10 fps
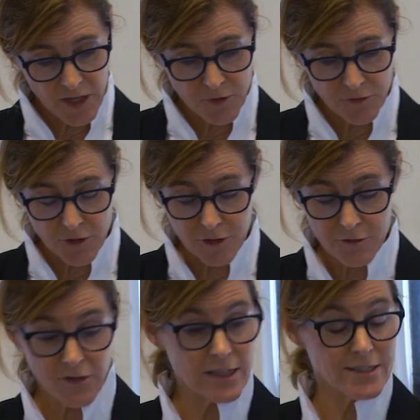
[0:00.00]
if they
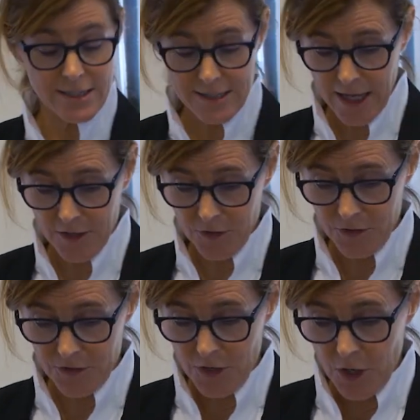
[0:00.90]
prefer fancy
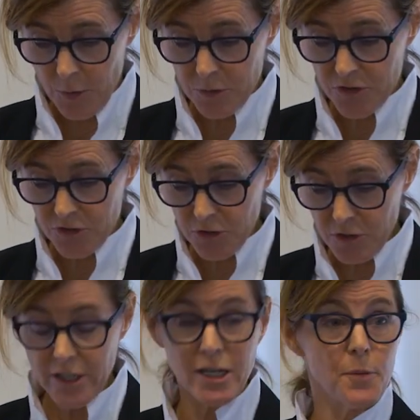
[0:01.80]
sandals. We will
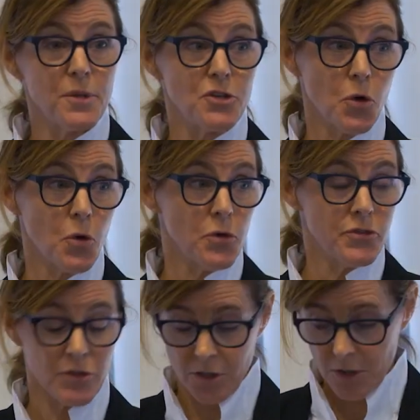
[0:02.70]
certainly not be
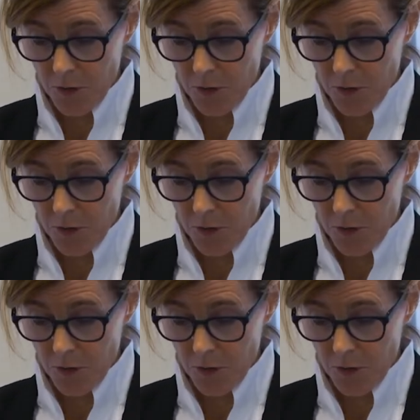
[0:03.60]
told